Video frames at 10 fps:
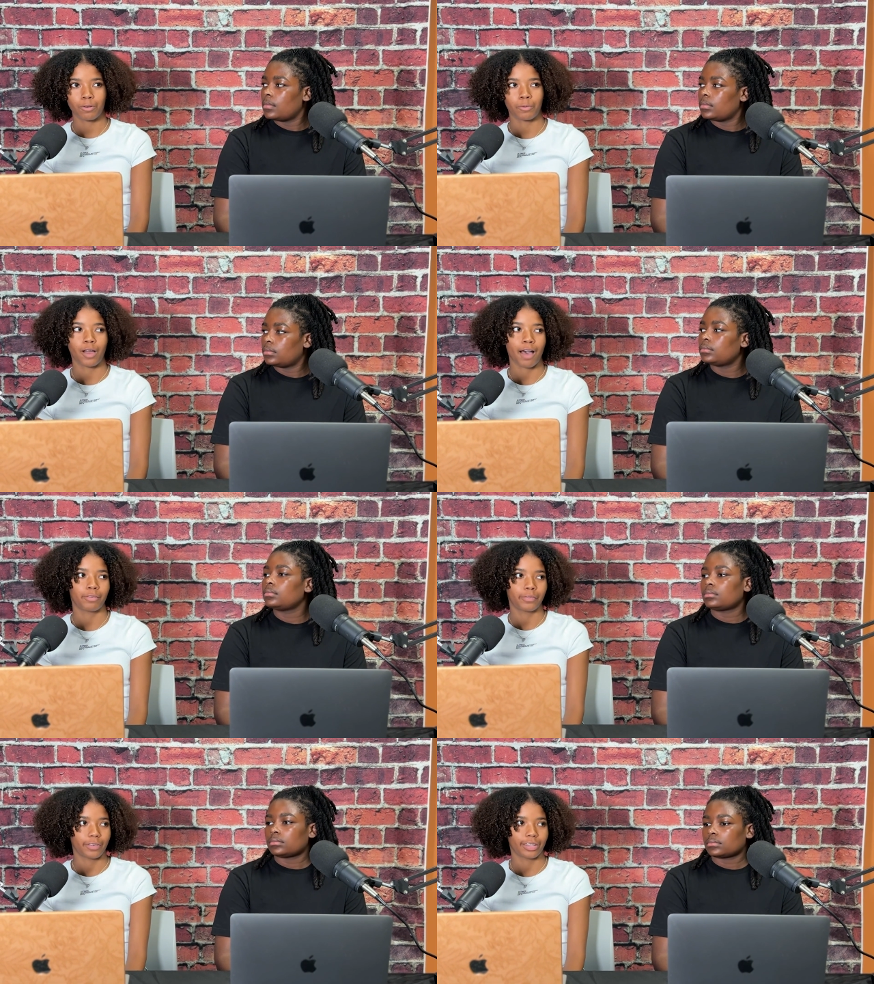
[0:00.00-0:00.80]
Speaker 1: or we'll have
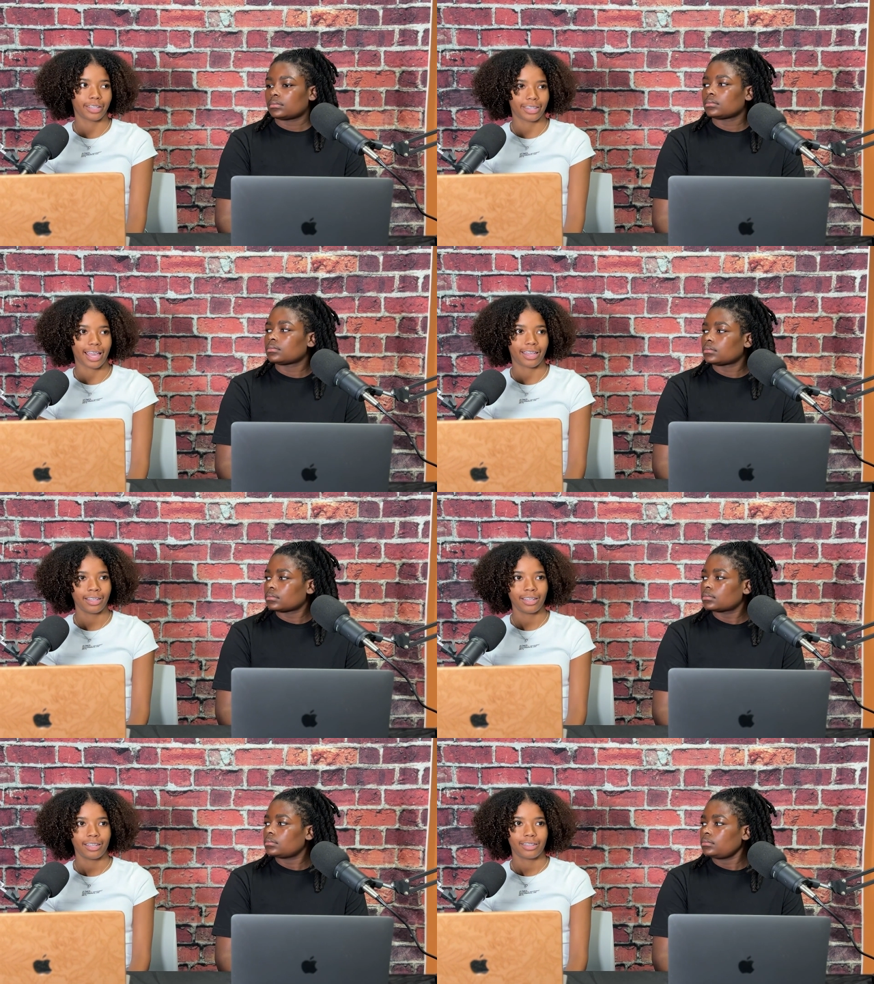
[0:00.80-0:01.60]
a feeling that
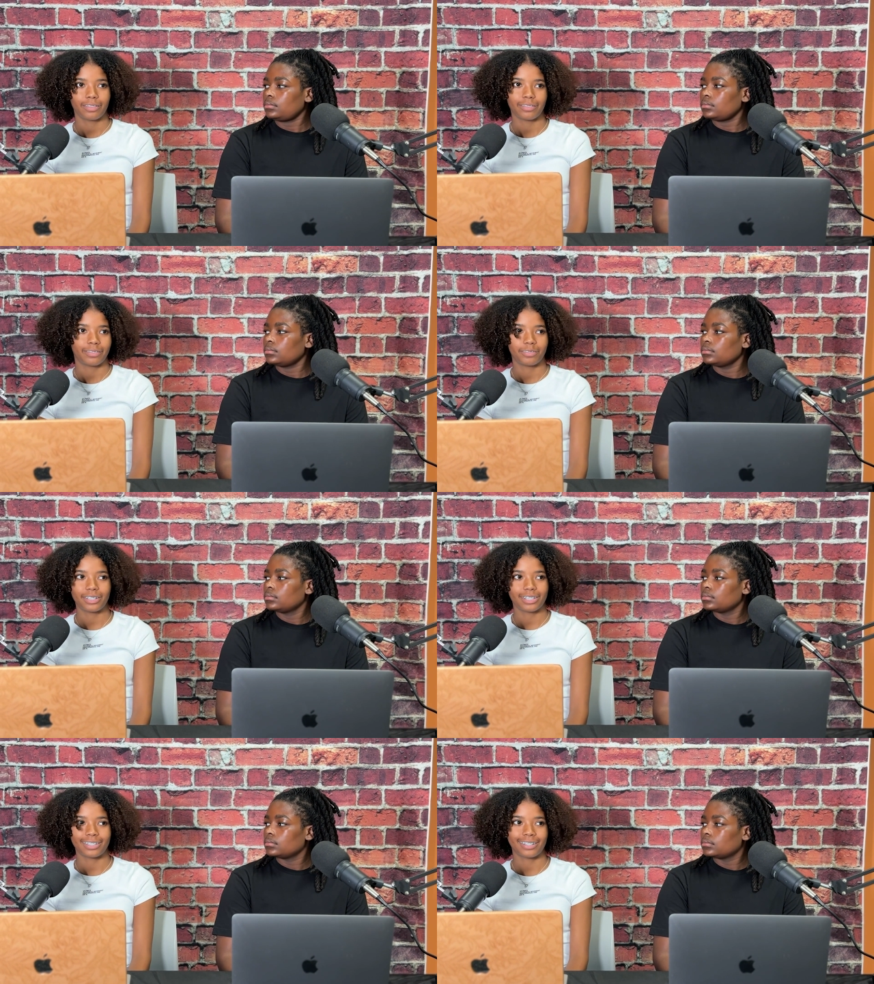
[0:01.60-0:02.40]
we
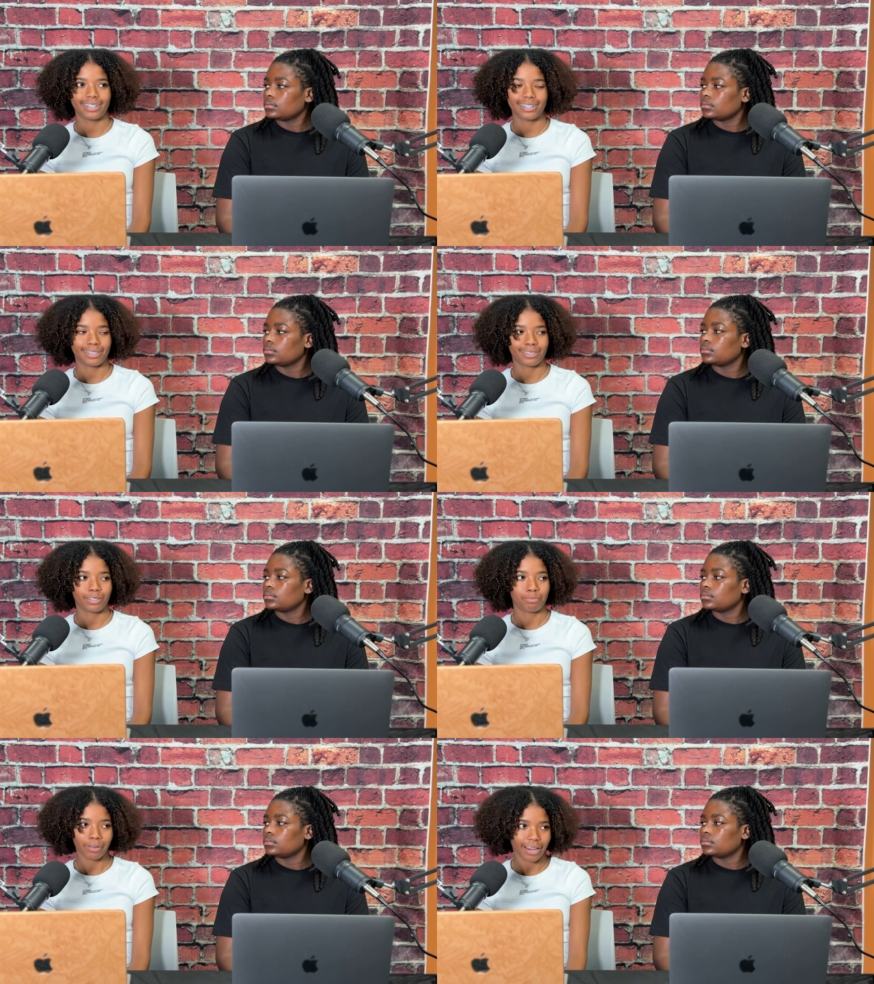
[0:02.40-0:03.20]
just need to just
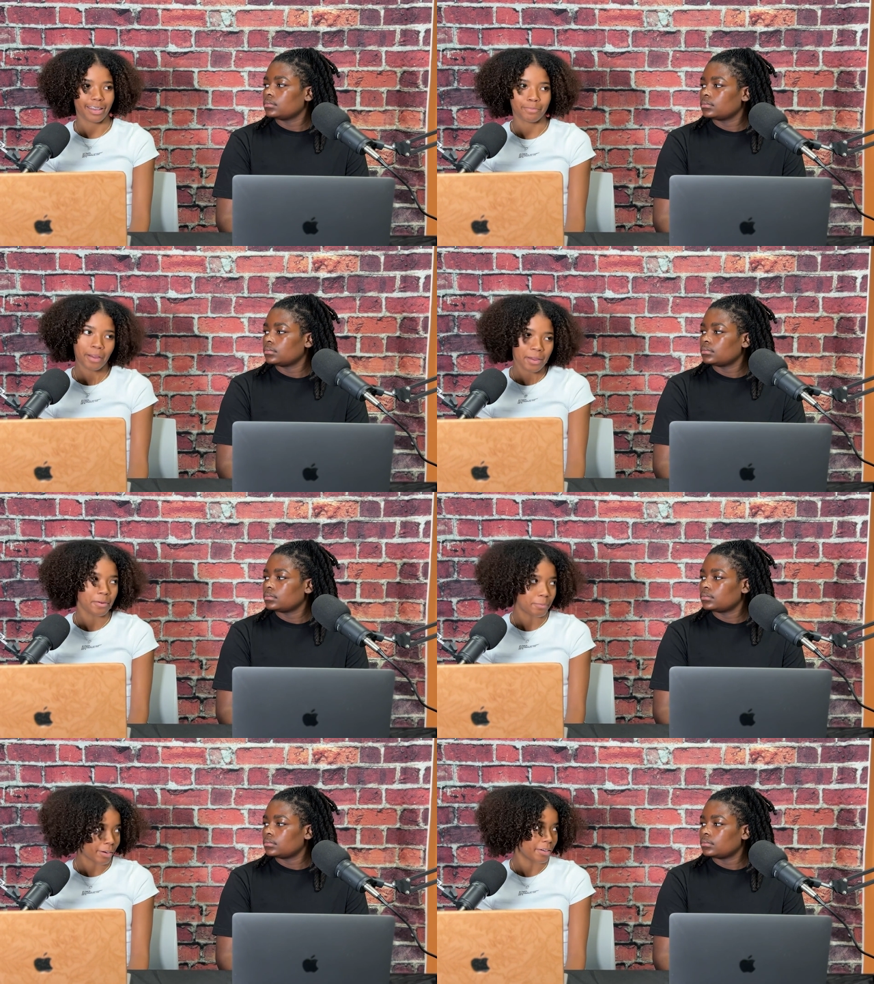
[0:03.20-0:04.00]
pray,
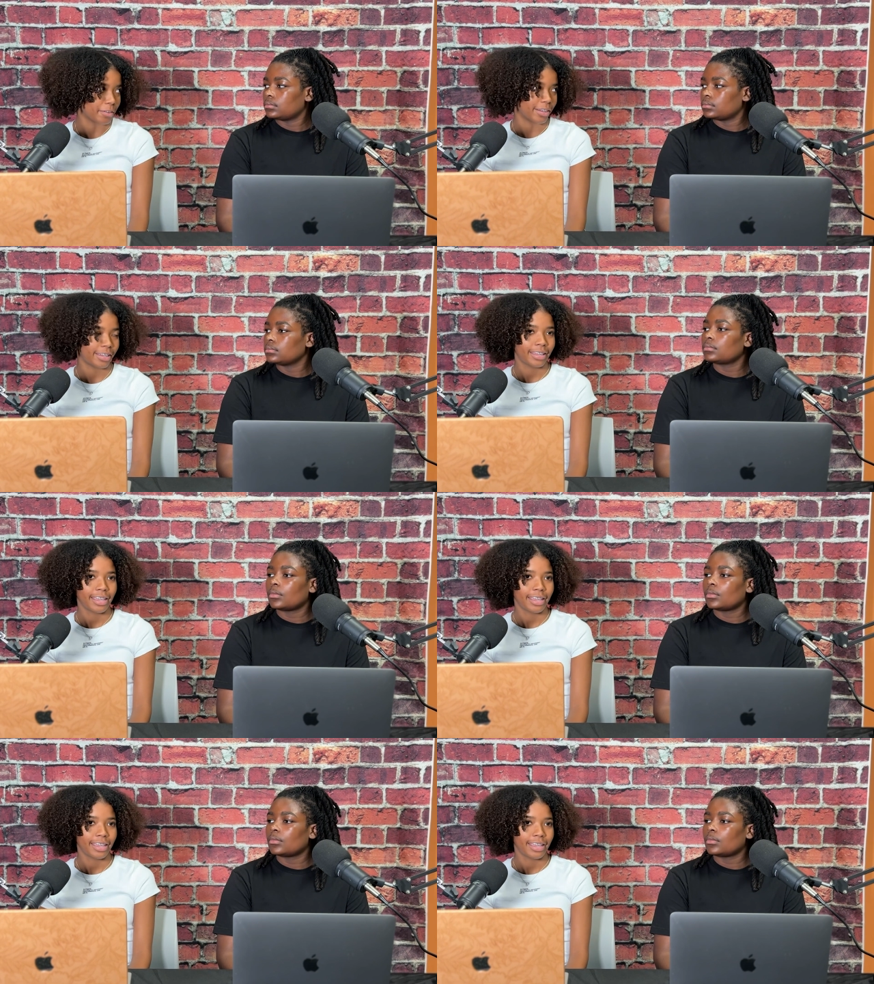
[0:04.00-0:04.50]
pray, pray on it.